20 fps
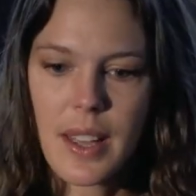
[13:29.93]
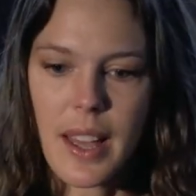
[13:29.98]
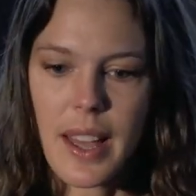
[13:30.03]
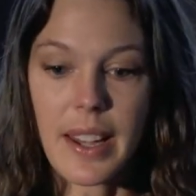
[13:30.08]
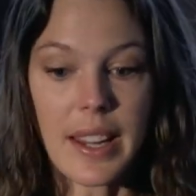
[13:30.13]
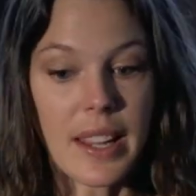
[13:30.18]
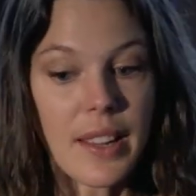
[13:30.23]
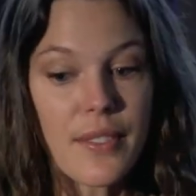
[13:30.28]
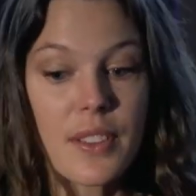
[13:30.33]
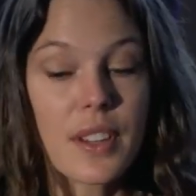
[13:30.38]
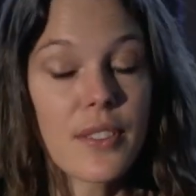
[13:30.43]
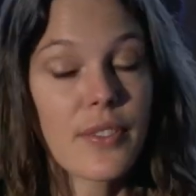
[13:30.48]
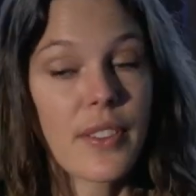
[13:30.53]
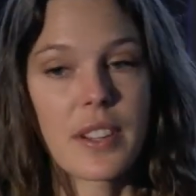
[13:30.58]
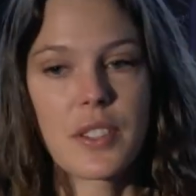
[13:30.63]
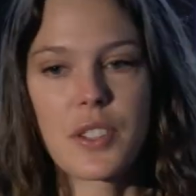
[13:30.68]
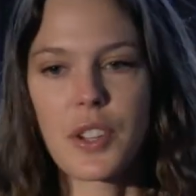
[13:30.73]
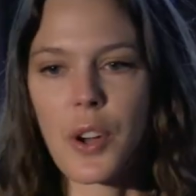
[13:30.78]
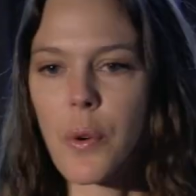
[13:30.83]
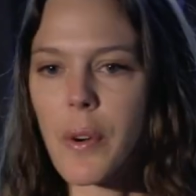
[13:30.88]
and even if
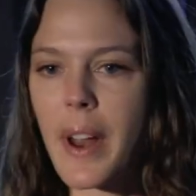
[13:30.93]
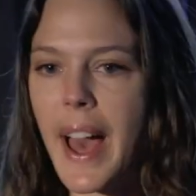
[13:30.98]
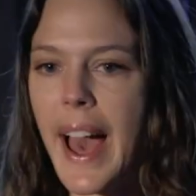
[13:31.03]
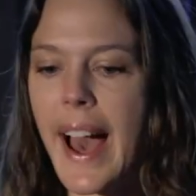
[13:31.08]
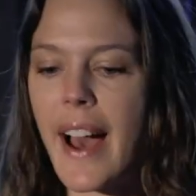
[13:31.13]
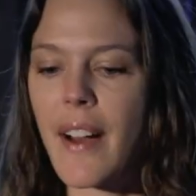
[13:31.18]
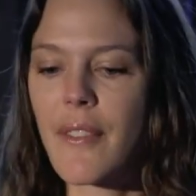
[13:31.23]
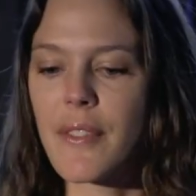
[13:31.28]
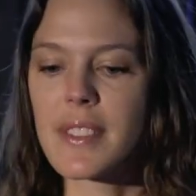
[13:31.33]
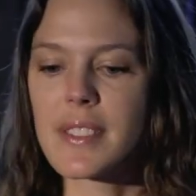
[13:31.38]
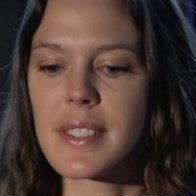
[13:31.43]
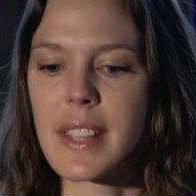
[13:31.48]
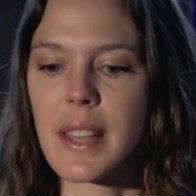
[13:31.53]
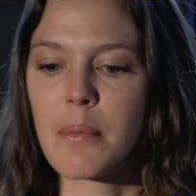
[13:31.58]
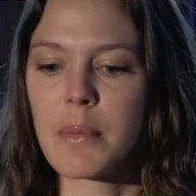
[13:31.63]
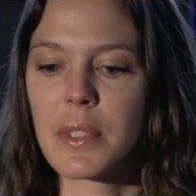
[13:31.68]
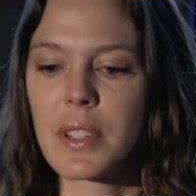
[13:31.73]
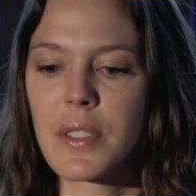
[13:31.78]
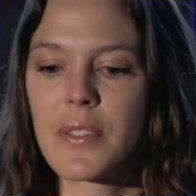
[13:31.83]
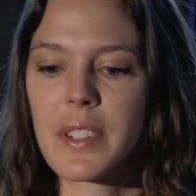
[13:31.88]
I don't have the
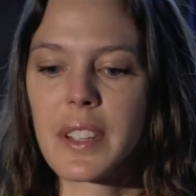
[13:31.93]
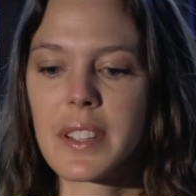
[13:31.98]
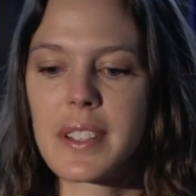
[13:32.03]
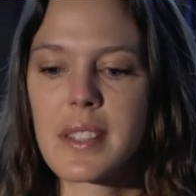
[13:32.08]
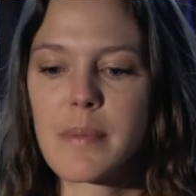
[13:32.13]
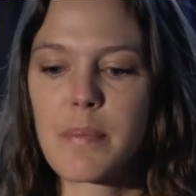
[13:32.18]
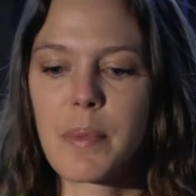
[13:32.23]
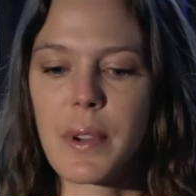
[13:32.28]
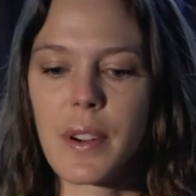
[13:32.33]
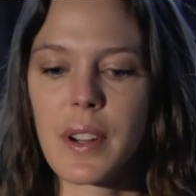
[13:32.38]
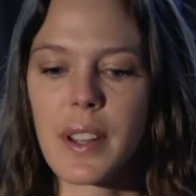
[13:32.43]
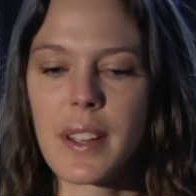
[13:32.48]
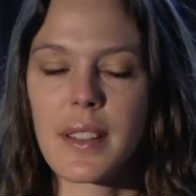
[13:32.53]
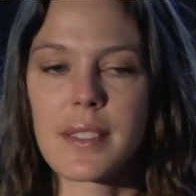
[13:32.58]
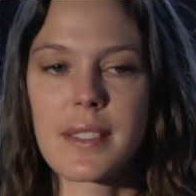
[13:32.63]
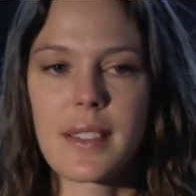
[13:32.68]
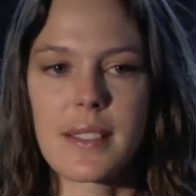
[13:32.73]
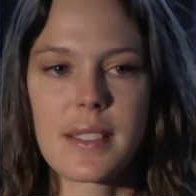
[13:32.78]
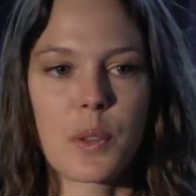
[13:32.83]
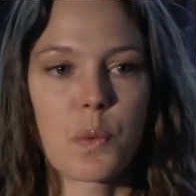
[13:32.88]
same lived
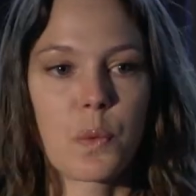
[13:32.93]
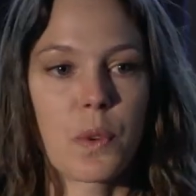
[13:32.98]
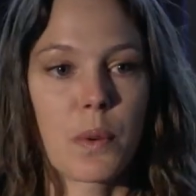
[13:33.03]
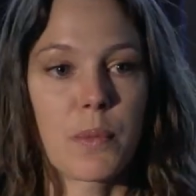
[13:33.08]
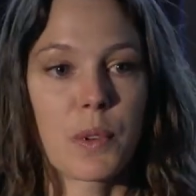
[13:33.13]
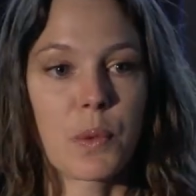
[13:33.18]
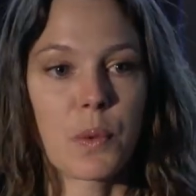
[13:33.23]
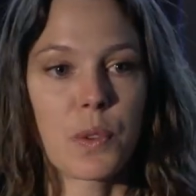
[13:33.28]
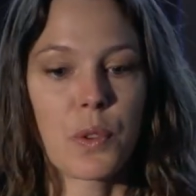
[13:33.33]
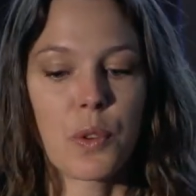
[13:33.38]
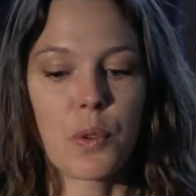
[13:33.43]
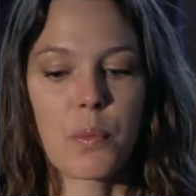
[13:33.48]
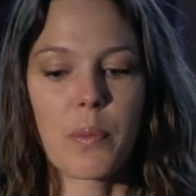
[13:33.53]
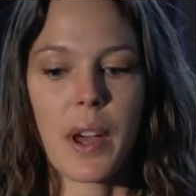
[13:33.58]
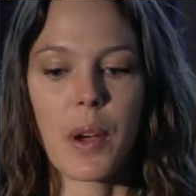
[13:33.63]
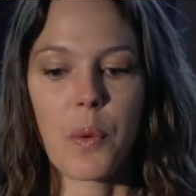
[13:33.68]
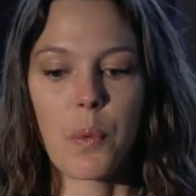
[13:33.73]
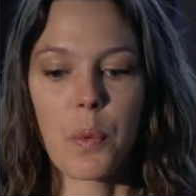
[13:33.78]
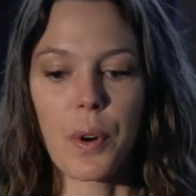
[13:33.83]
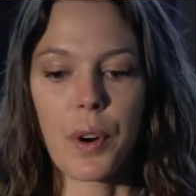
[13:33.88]
experience as the women with whom
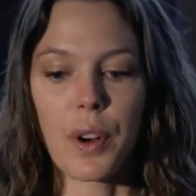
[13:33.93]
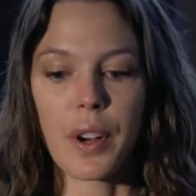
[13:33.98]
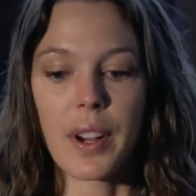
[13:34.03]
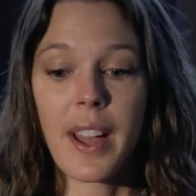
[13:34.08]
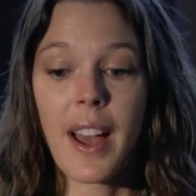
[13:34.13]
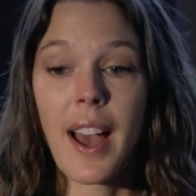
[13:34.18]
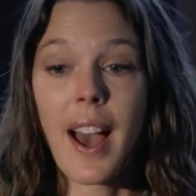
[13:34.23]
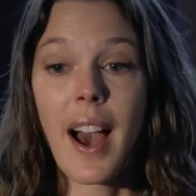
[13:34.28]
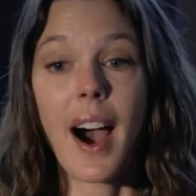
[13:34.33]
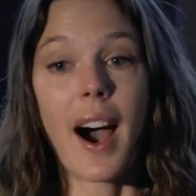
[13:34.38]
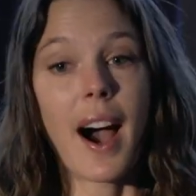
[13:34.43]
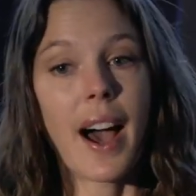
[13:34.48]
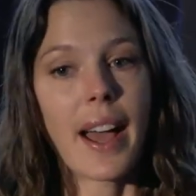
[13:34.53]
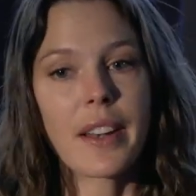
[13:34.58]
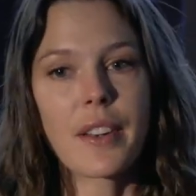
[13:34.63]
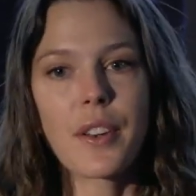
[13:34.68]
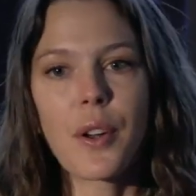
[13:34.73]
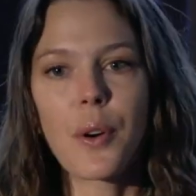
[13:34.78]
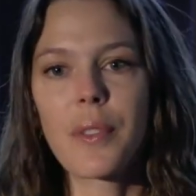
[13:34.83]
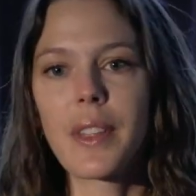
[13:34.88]
I work, I
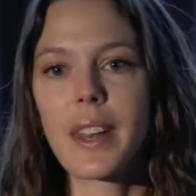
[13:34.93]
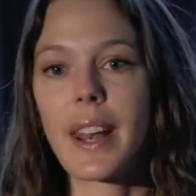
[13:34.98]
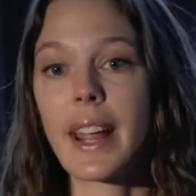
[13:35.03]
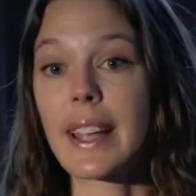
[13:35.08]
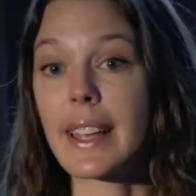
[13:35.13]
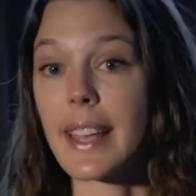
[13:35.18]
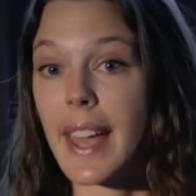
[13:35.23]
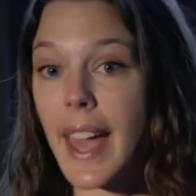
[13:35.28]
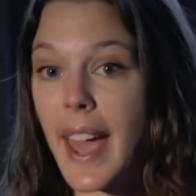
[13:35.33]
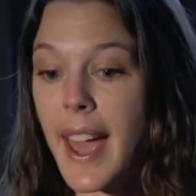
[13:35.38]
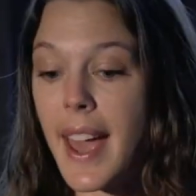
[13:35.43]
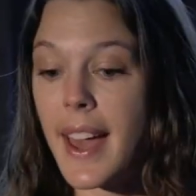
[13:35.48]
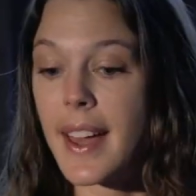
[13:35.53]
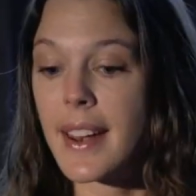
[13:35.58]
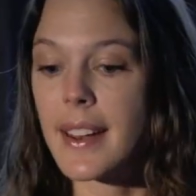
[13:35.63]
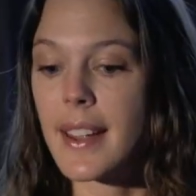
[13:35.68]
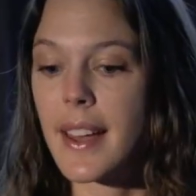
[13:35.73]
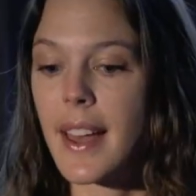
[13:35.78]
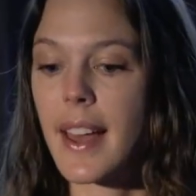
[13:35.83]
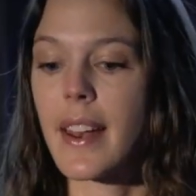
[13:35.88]
know that I
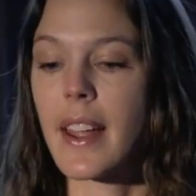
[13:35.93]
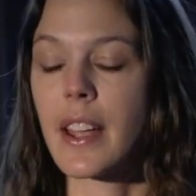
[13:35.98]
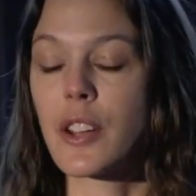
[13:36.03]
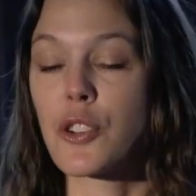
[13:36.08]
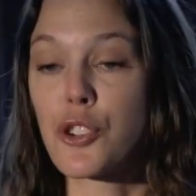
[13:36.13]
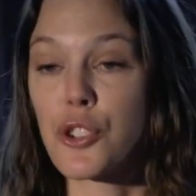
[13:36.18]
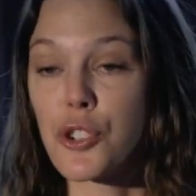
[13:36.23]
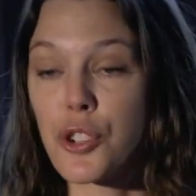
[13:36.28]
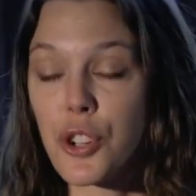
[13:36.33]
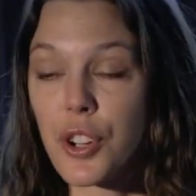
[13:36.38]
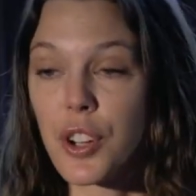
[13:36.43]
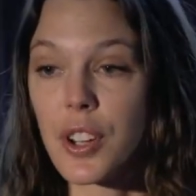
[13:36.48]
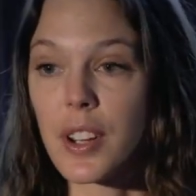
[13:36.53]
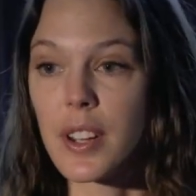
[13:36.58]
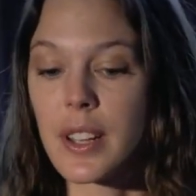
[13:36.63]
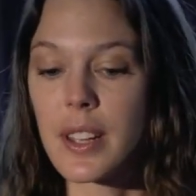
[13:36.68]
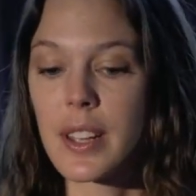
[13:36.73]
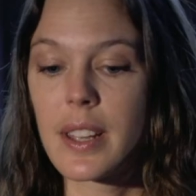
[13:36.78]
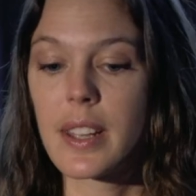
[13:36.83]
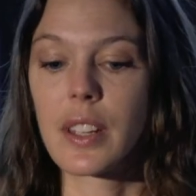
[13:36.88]
can and I
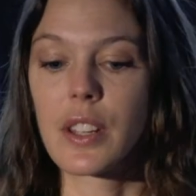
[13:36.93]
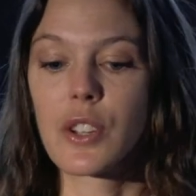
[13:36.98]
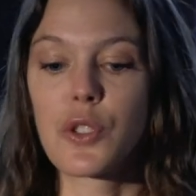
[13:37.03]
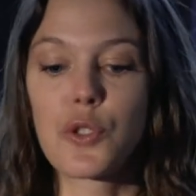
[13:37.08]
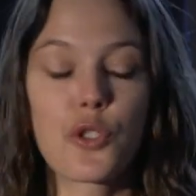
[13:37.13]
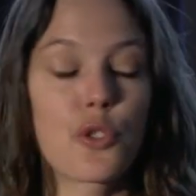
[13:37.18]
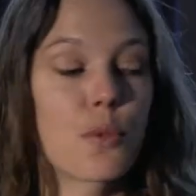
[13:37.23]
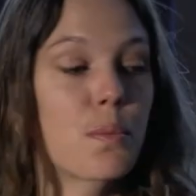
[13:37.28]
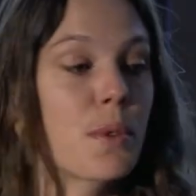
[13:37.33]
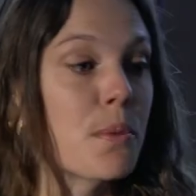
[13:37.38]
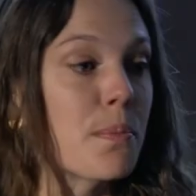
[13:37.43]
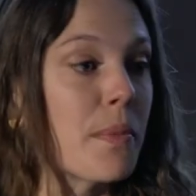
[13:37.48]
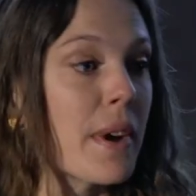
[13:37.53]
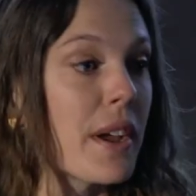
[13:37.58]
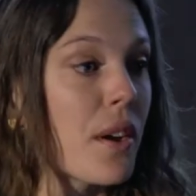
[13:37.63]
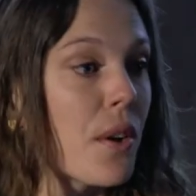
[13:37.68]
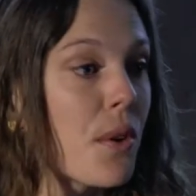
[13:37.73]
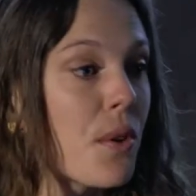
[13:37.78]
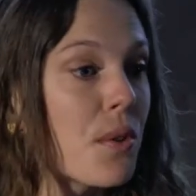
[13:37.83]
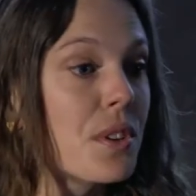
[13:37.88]
should contribute
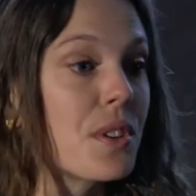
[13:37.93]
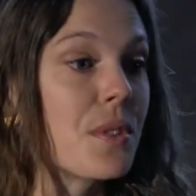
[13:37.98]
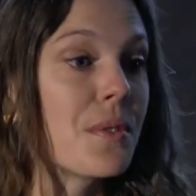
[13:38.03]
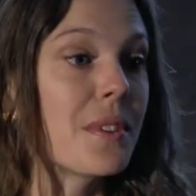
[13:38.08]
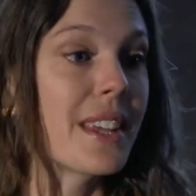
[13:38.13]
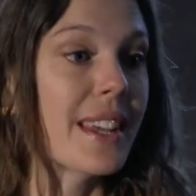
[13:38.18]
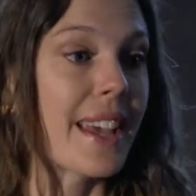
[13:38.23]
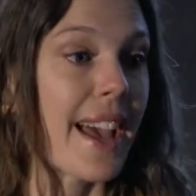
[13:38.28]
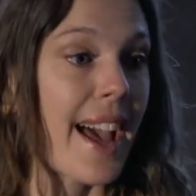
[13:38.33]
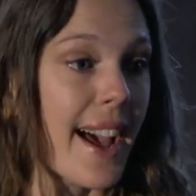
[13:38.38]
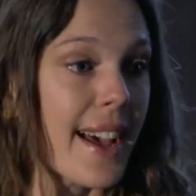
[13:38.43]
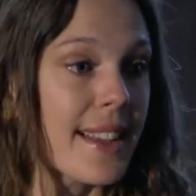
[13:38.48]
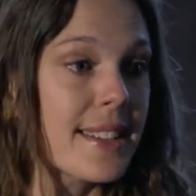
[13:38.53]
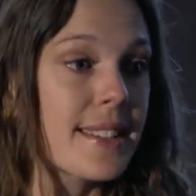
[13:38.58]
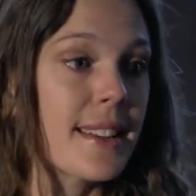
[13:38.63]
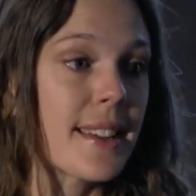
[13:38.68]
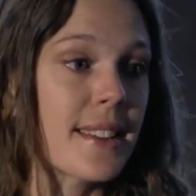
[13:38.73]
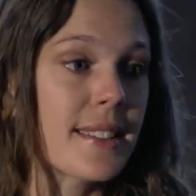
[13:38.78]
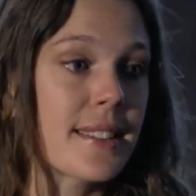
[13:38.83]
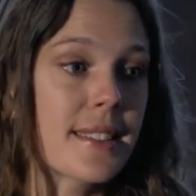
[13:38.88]
my own unique
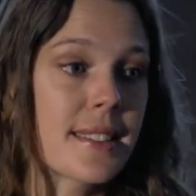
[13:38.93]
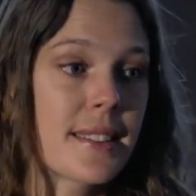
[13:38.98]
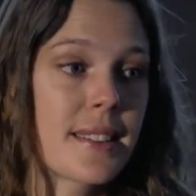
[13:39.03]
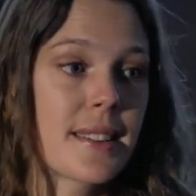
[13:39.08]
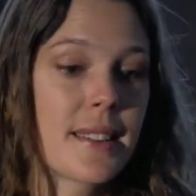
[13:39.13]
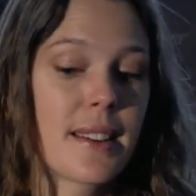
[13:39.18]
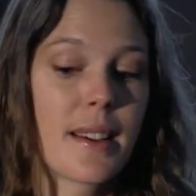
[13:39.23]
assets,